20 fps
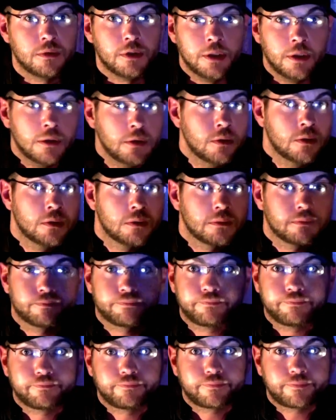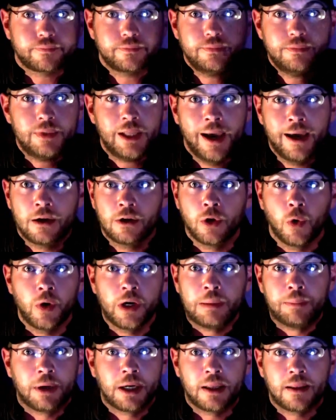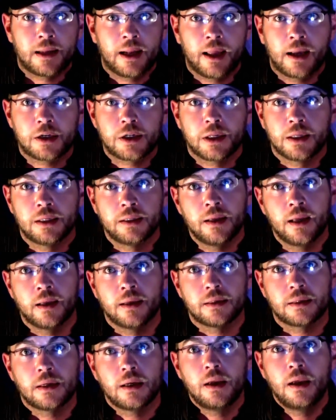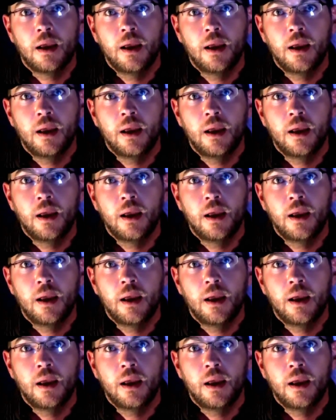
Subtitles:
Do you? I don't know anybody that actually does.